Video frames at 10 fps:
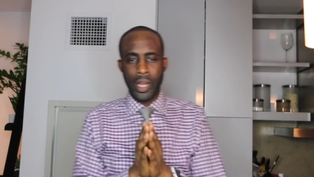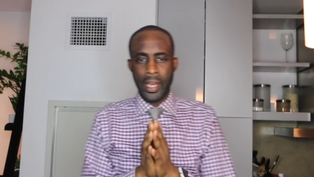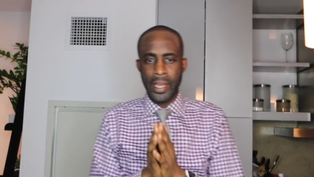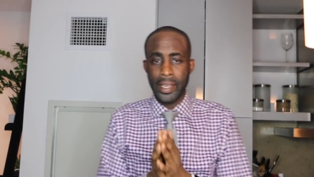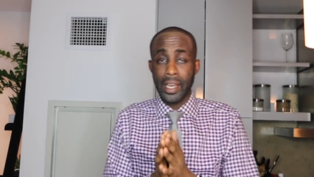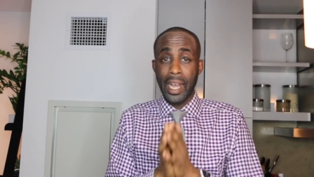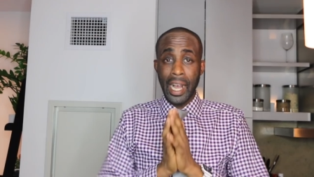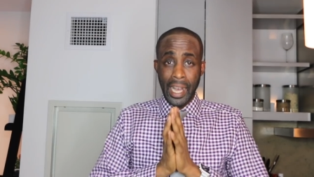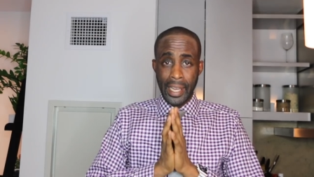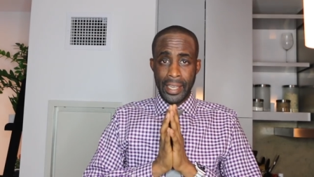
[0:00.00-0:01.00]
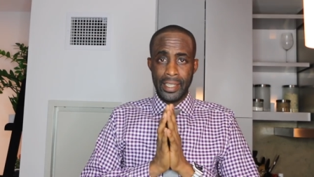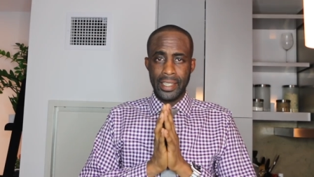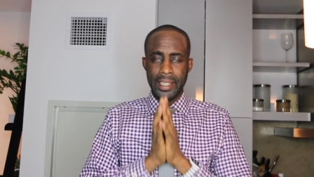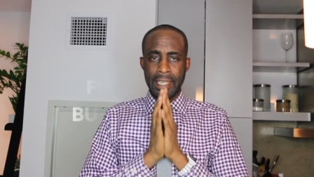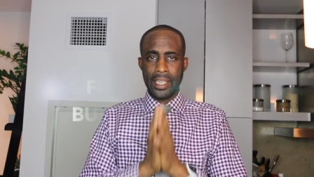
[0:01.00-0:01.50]
why I
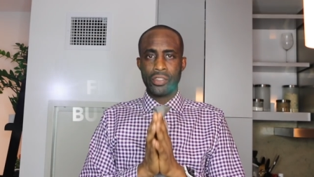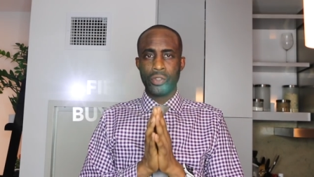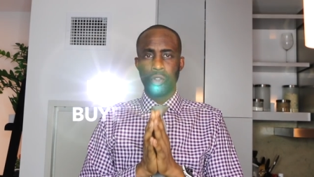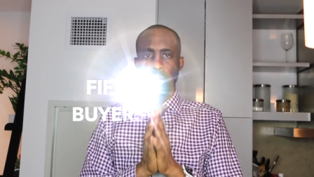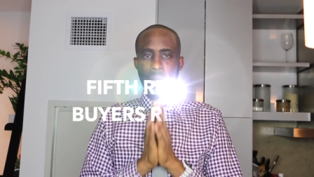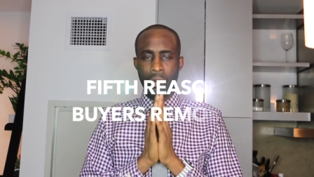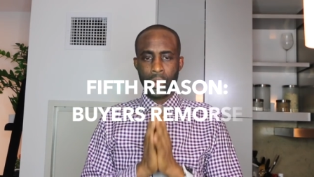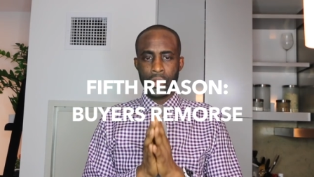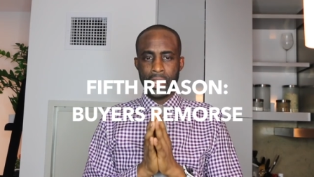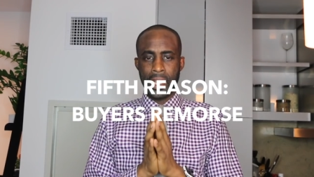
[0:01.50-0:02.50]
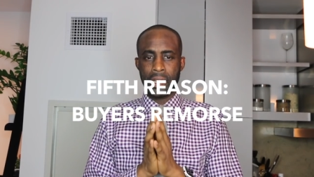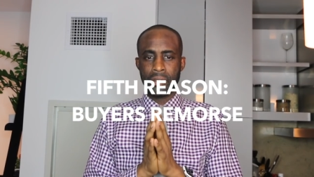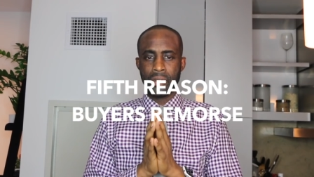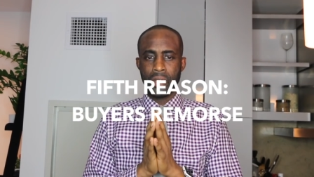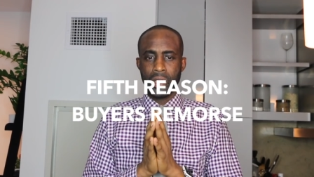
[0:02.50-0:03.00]
canceled my Rose
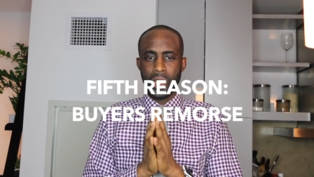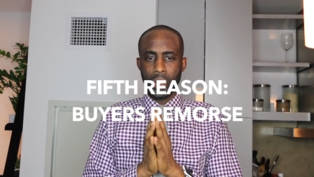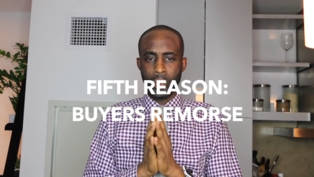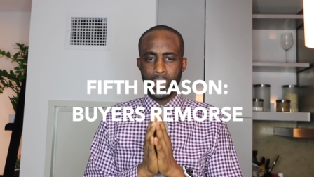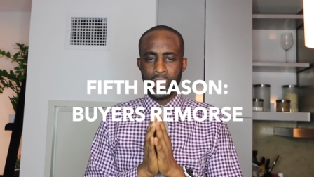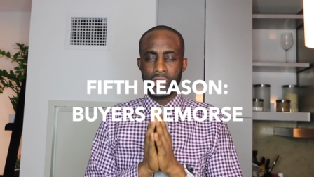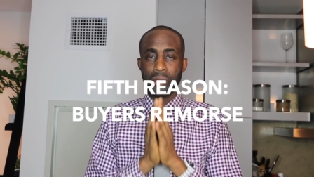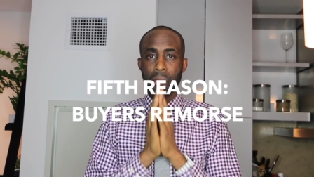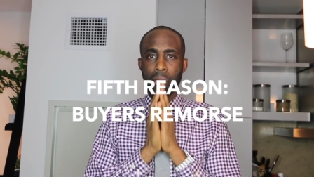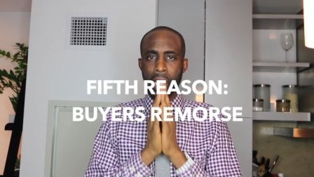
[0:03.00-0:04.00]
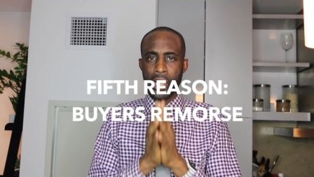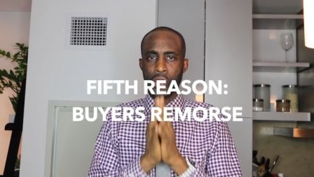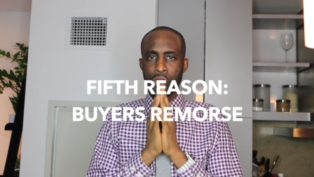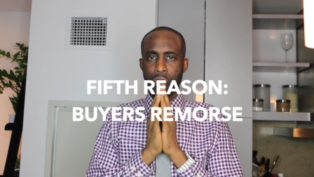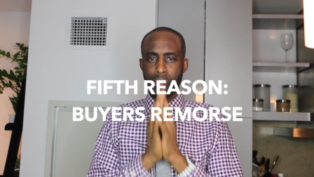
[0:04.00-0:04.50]
Ave was
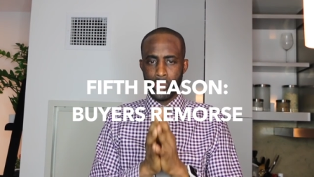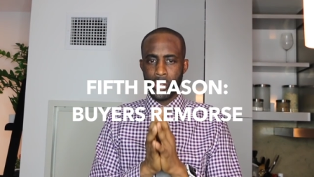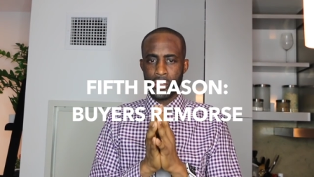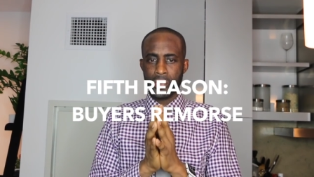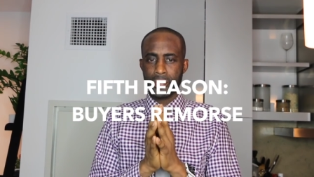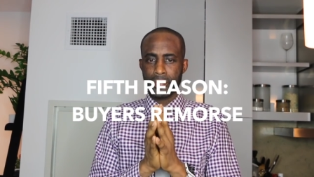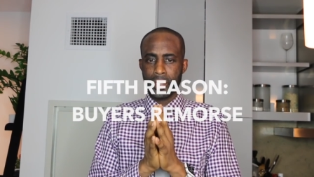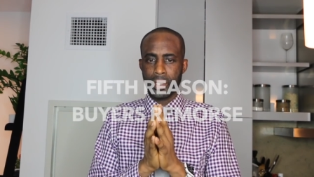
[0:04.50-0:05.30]
buyer's remorse.